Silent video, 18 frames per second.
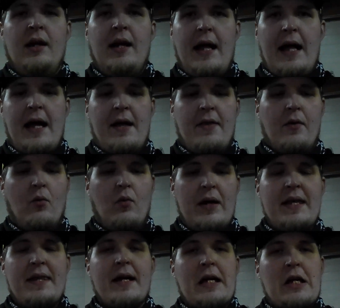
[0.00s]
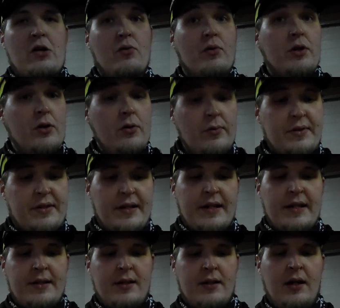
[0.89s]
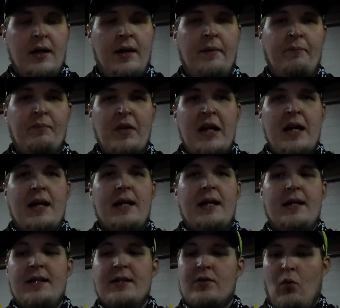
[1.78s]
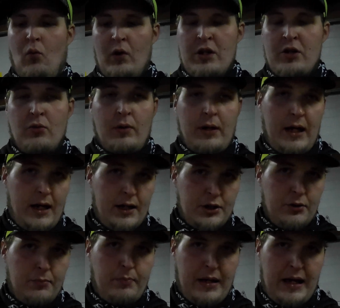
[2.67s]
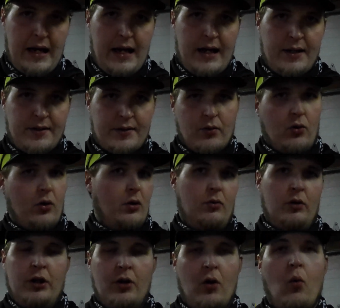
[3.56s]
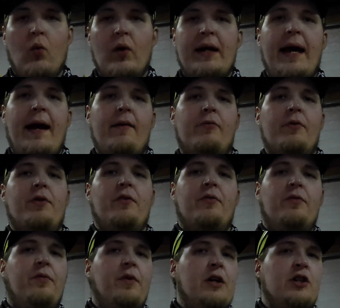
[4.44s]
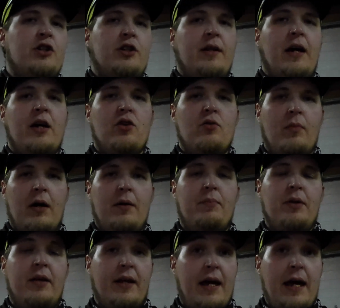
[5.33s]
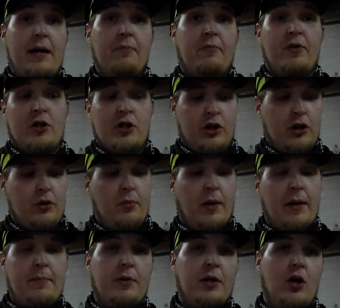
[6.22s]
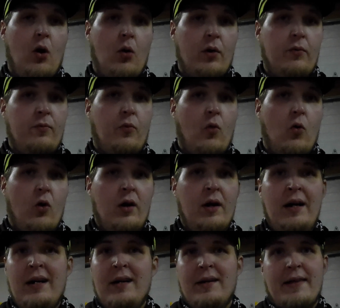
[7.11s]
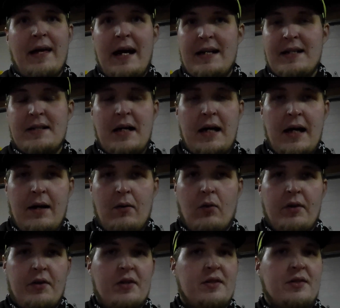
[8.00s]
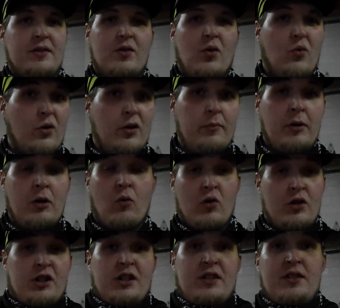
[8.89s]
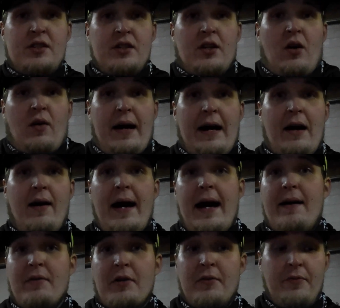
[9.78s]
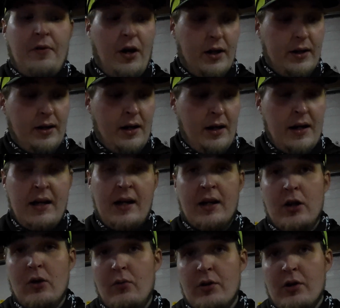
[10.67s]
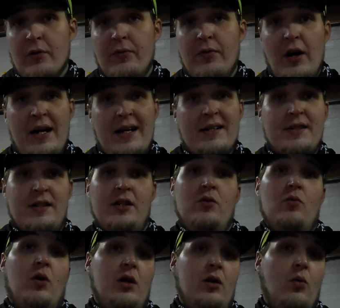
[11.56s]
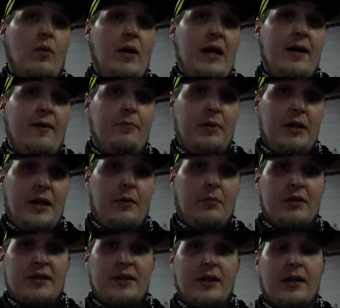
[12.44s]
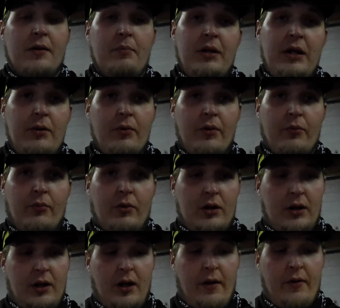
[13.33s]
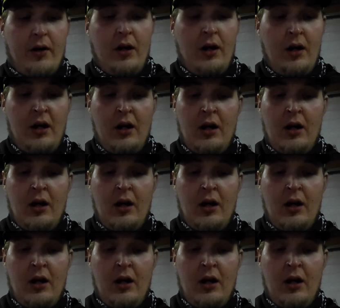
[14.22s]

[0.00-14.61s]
and the way that you use this is when you catch a bass or, you know, whatever the fish that you might be, the game fish that you might be going for that day, whether it's a tournament or just, you know, out having fun, you and your friends, and you want a way of being able to compete with one another,